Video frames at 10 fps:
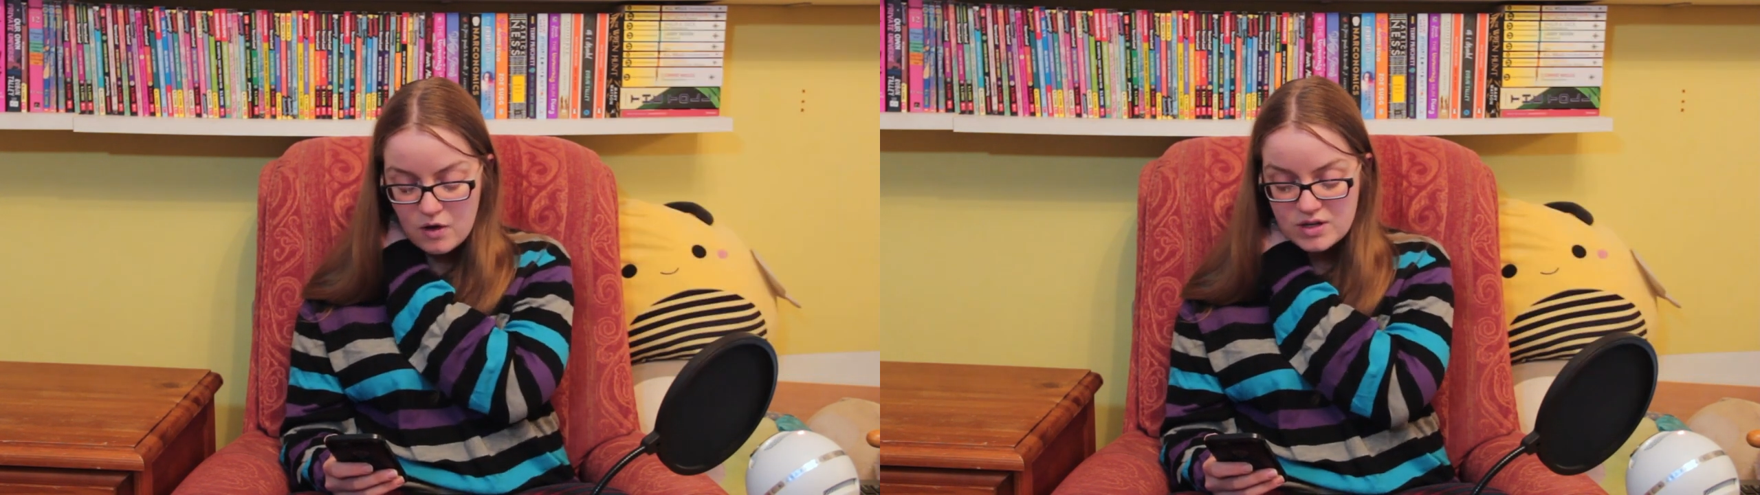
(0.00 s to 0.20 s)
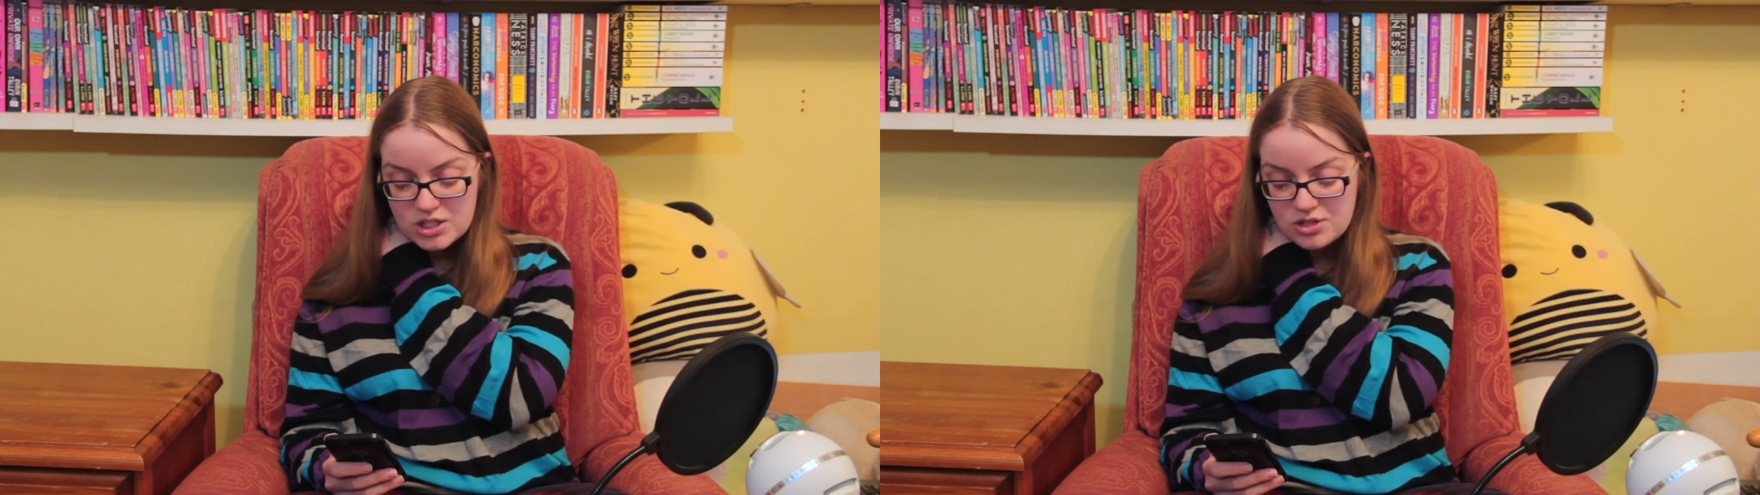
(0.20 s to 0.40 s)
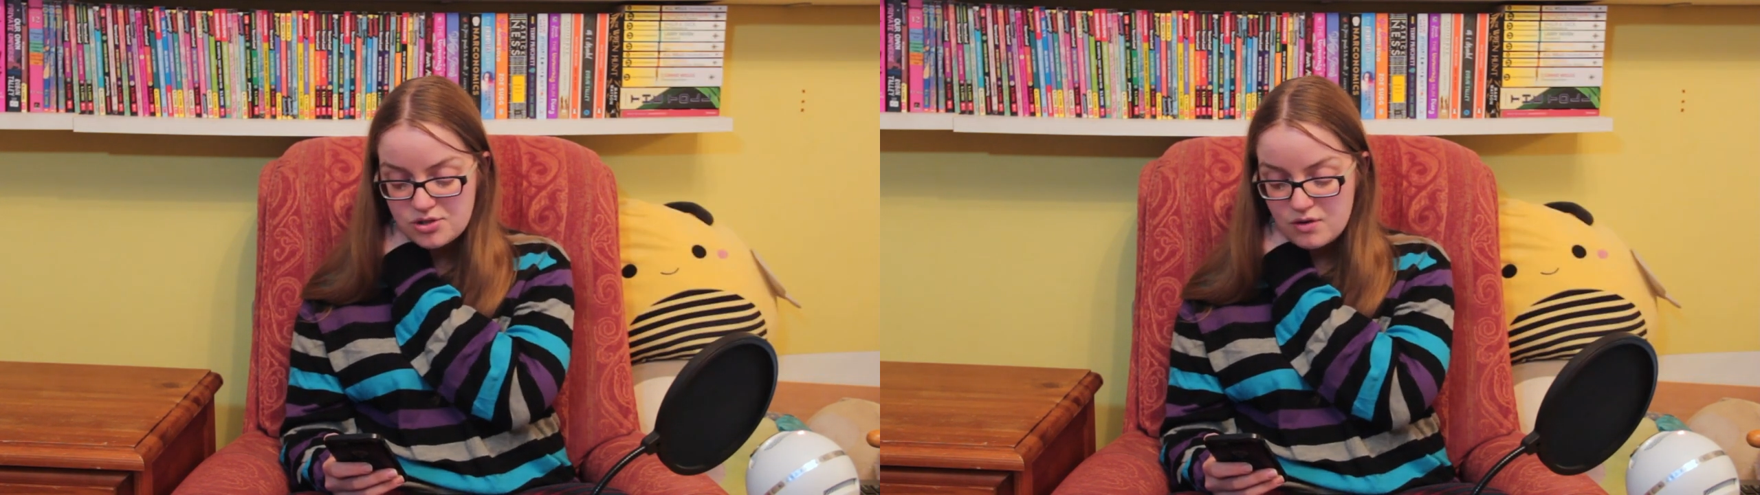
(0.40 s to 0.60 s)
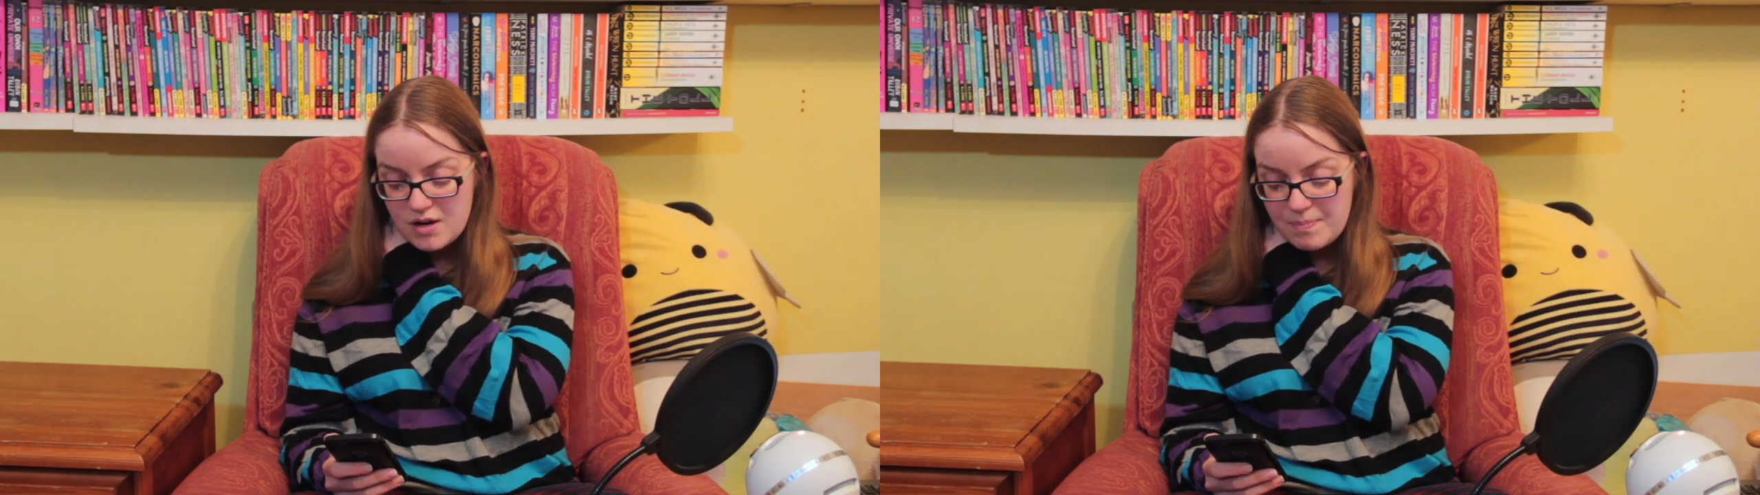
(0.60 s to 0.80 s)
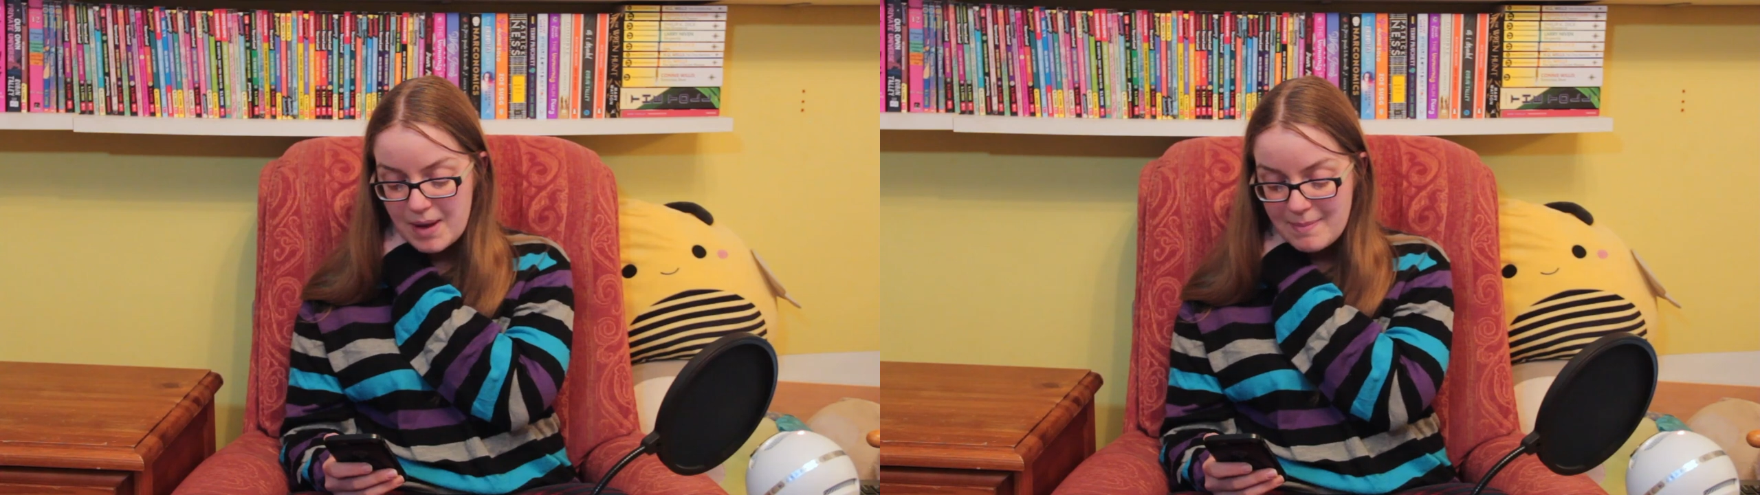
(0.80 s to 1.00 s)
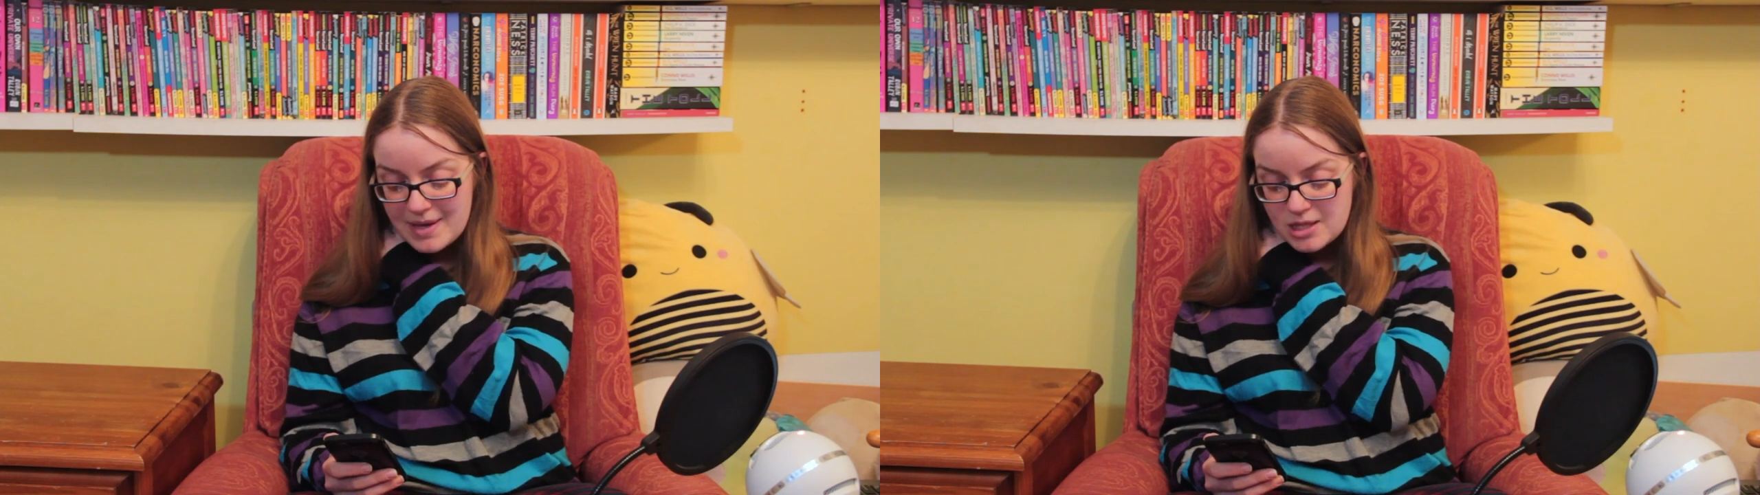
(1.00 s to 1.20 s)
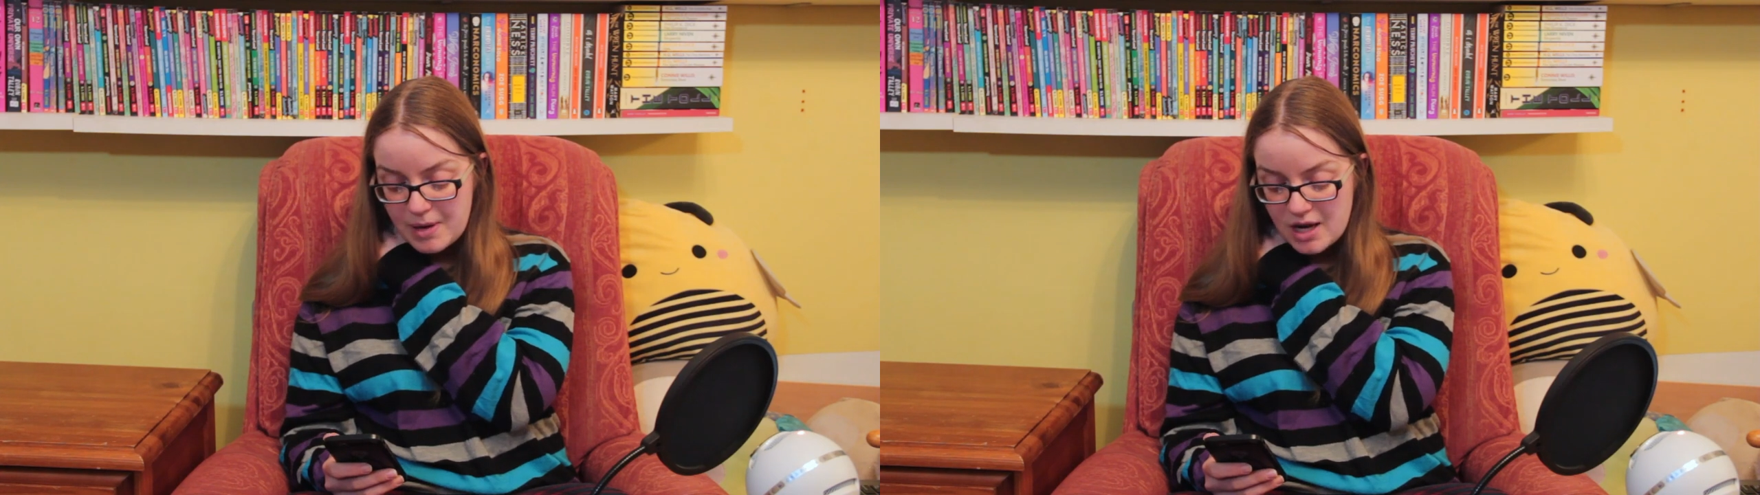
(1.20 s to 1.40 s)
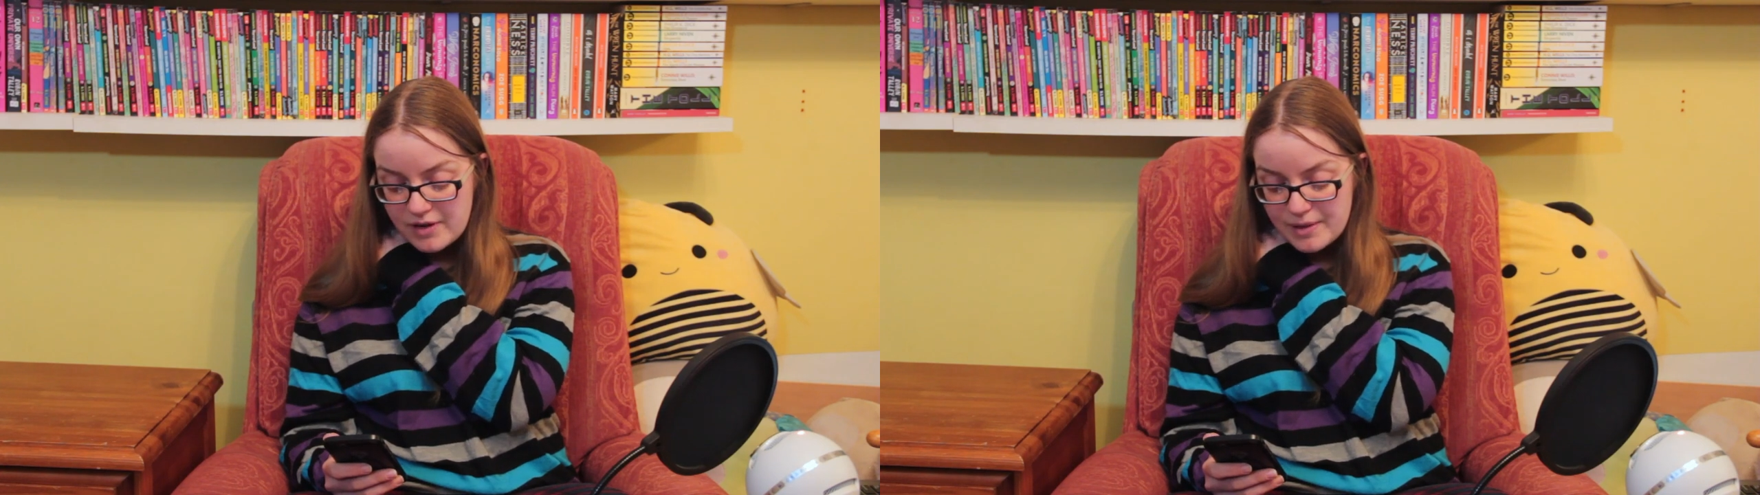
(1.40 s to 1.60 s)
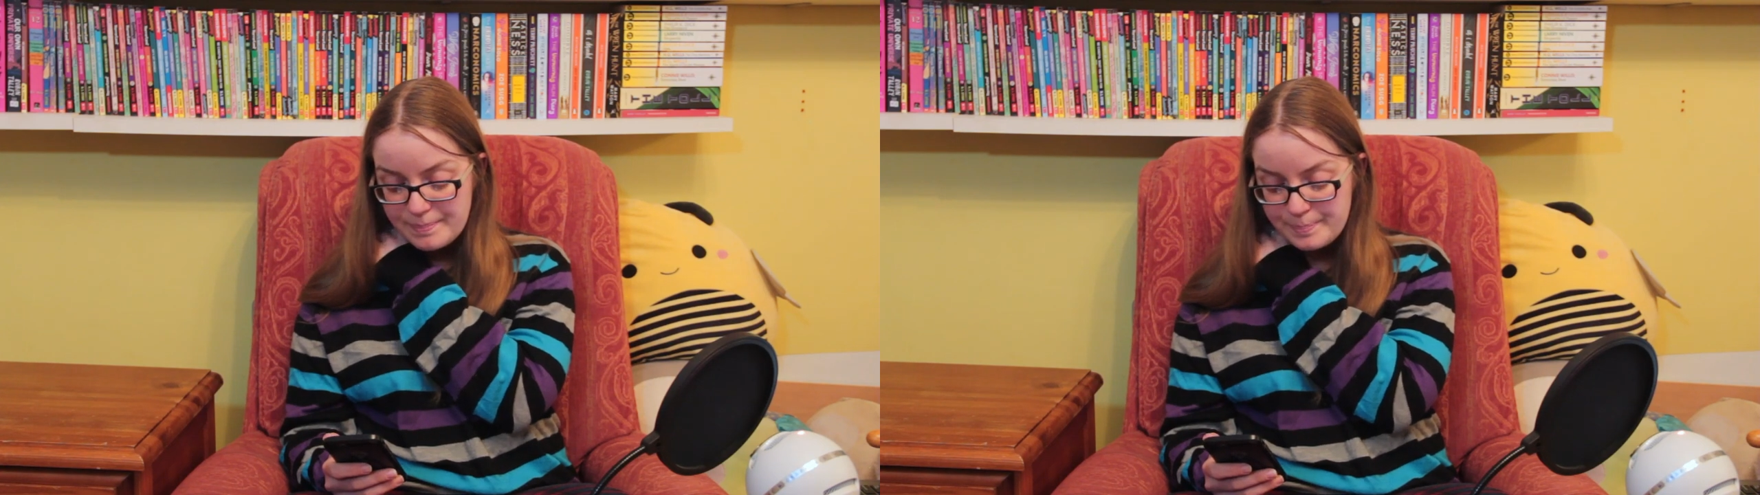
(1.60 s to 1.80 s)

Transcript: origin story of Blackbeard the Pirate.